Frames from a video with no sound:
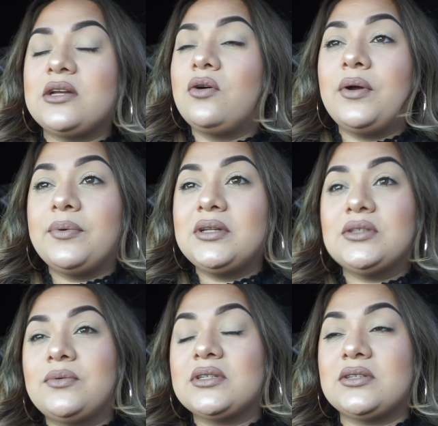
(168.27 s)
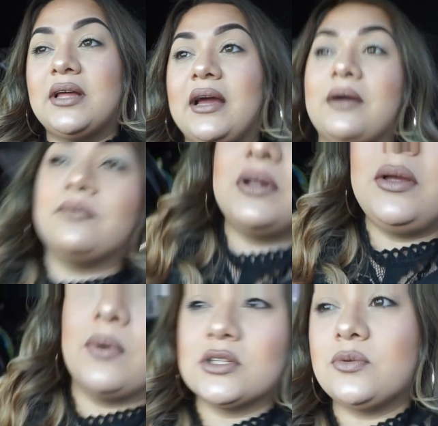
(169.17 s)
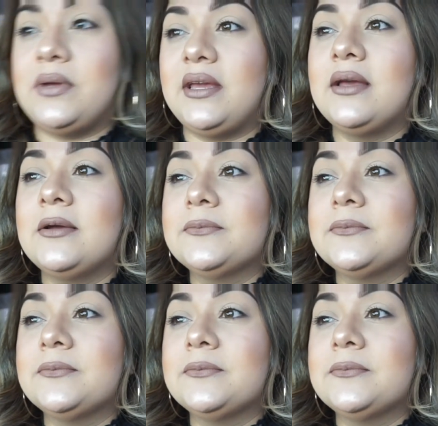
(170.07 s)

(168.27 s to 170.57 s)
no, I really don't want to, like, I really want to be,